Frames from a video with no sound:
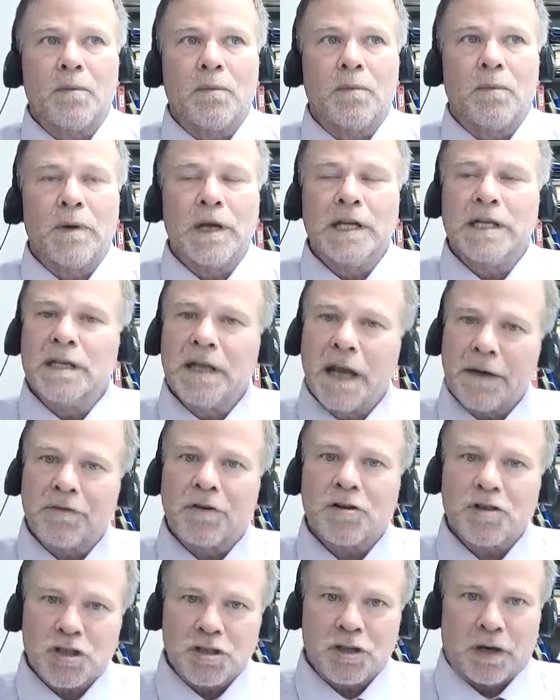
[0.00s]
We
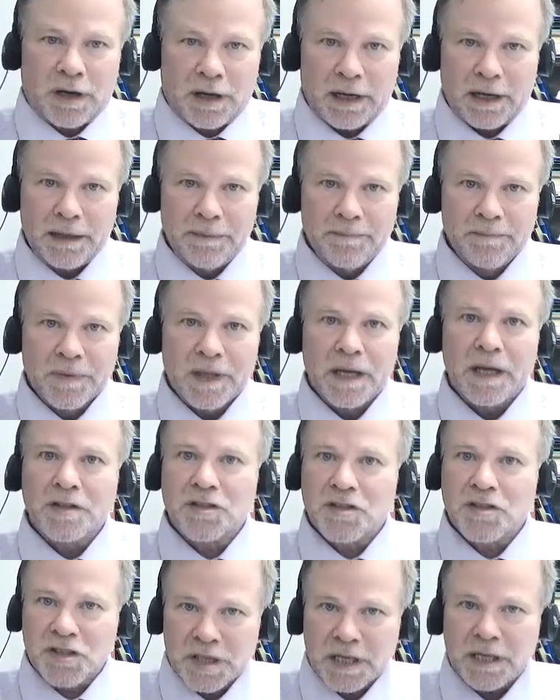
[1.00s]
never saw a
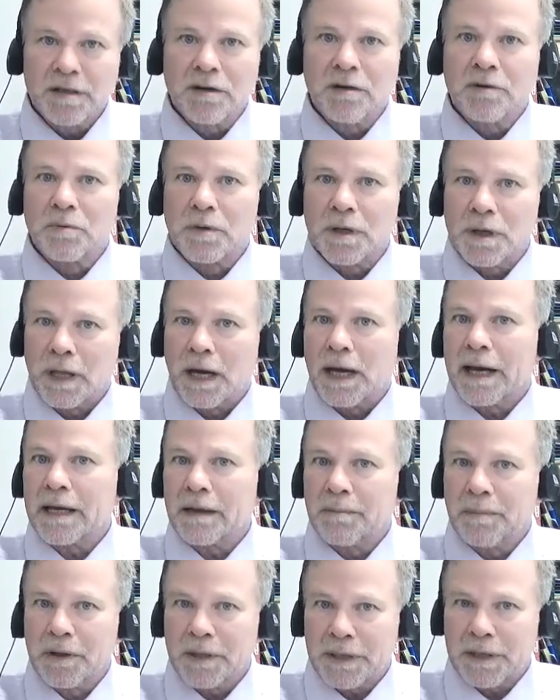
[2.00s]
single
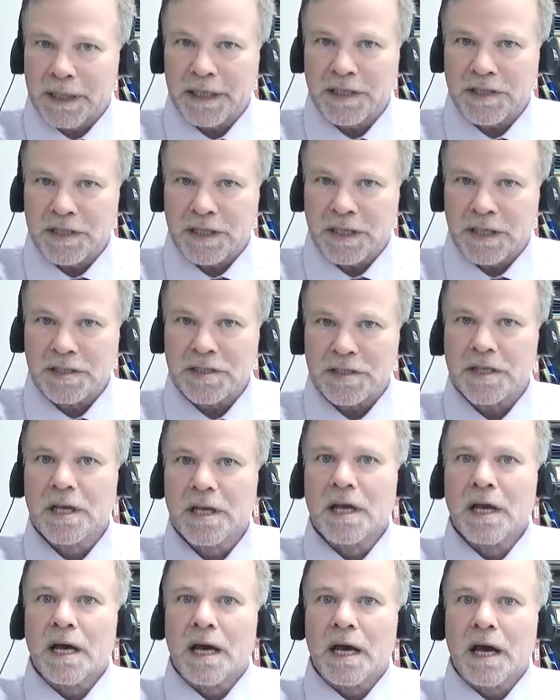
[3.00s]
reliable instance
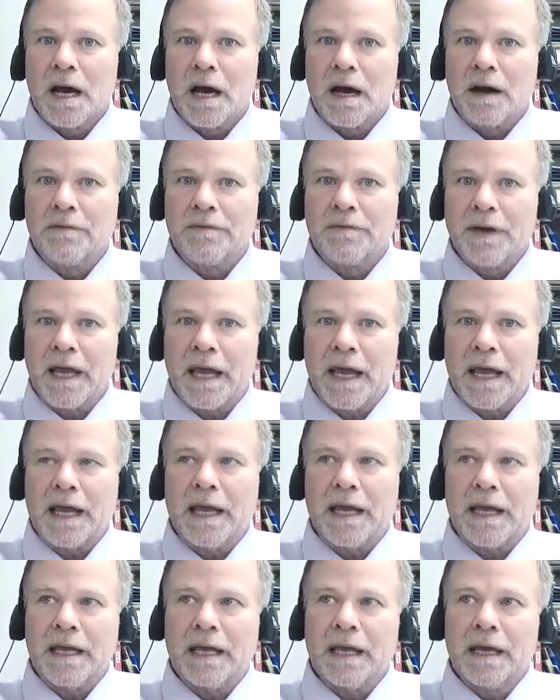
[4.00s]
of
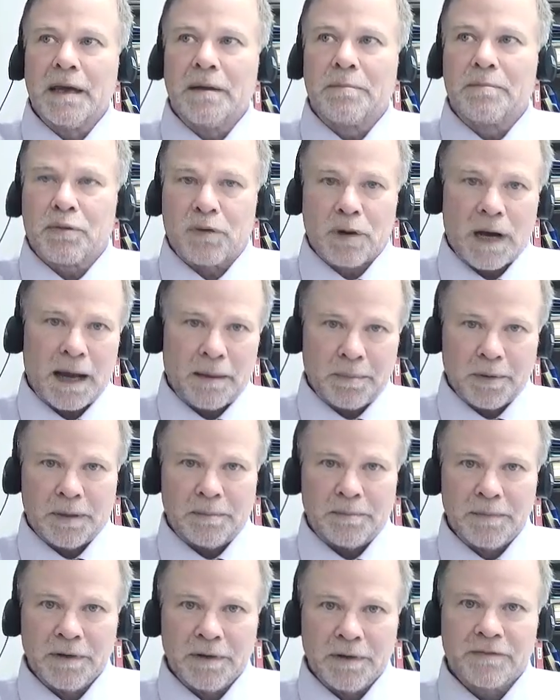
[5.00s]
a
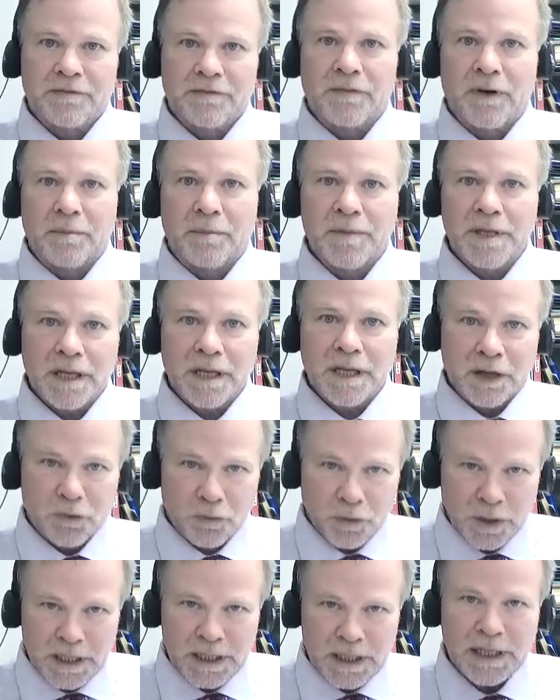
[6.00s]
problem from the
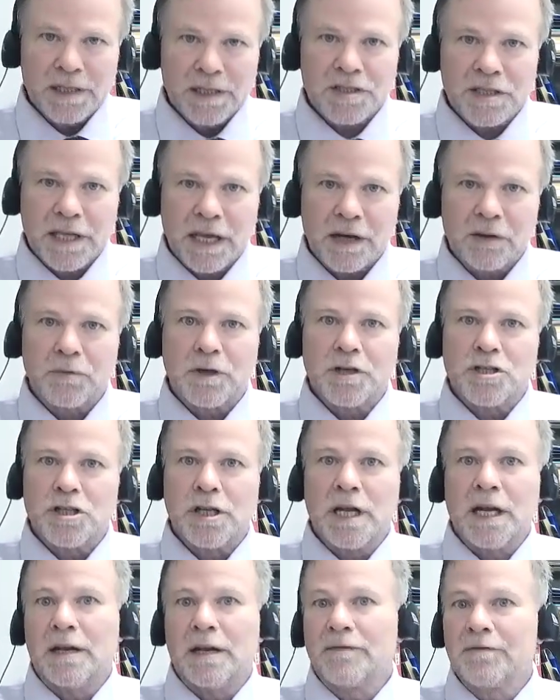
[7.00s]
ingredients that
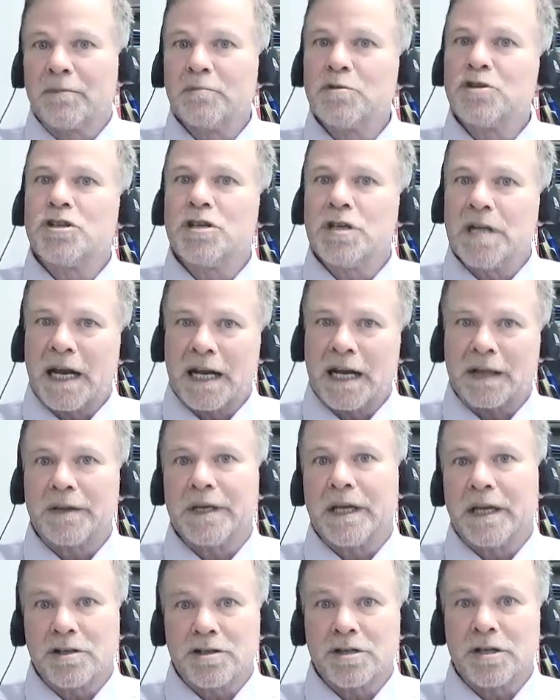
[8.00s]
originated from
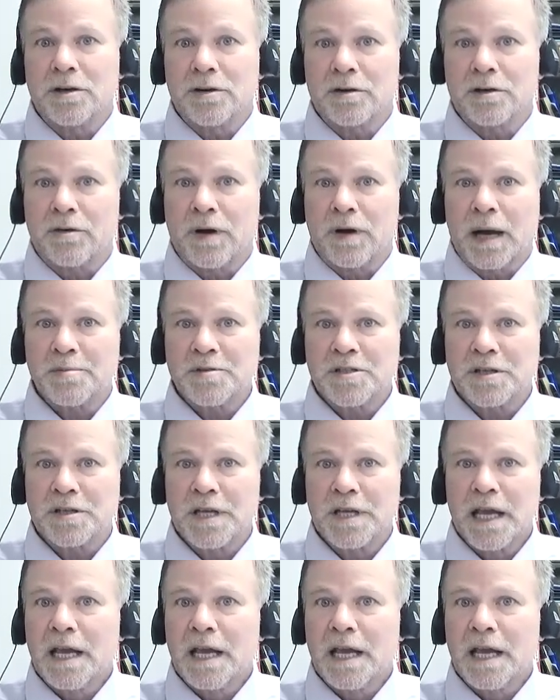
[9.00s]
genetically engineered crops.